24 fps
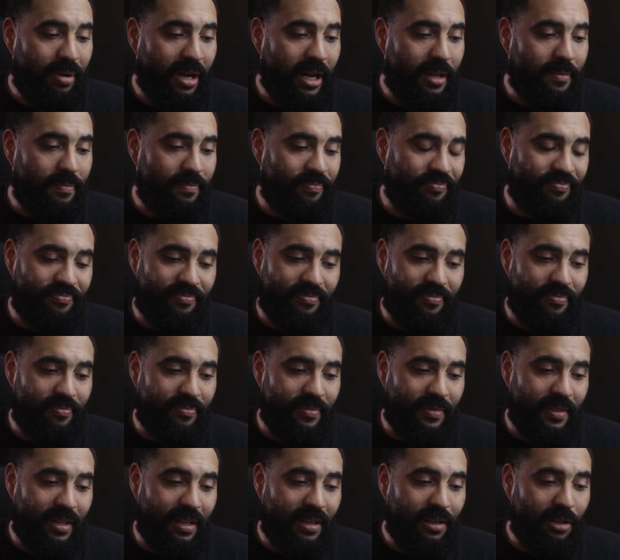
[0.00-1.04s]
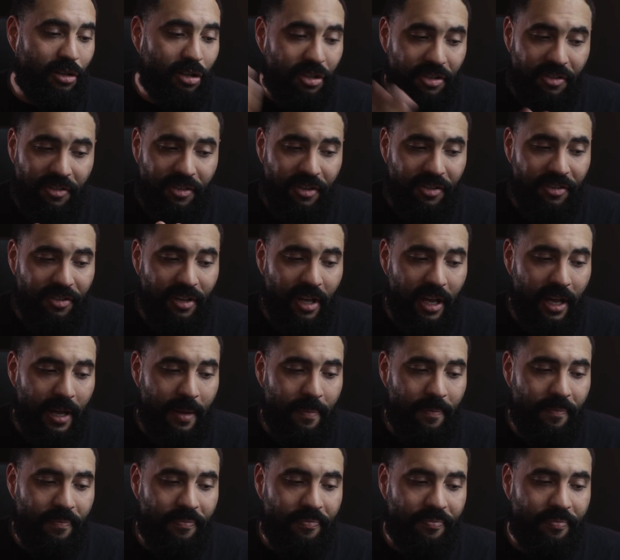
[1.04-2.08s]
But looks the
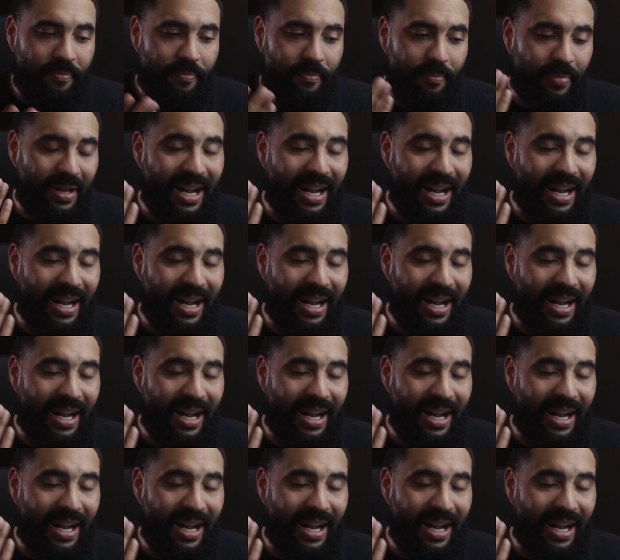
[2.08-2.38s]
same,